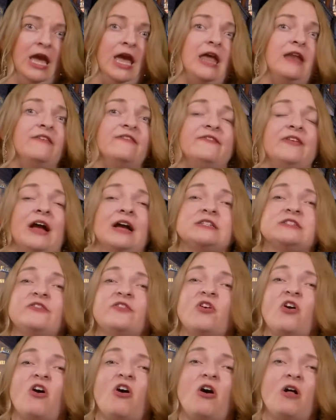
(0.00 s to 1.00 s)
And in fact,
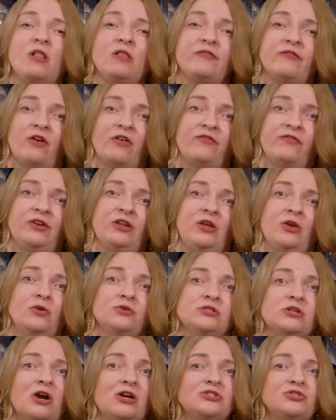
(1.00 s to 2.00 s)
for all of our
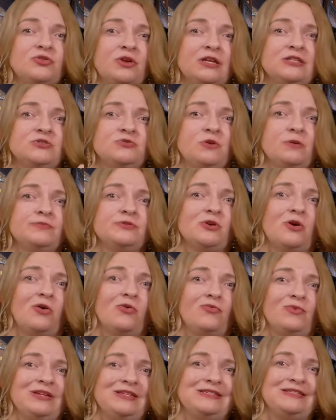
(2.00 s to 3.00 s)
videos, our transcripts are
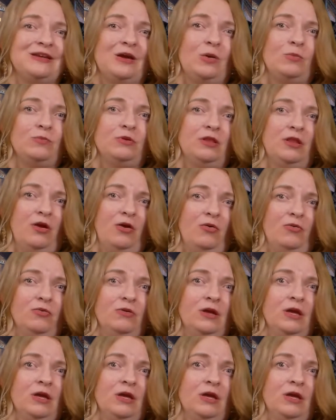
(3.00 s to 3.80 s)
written down below.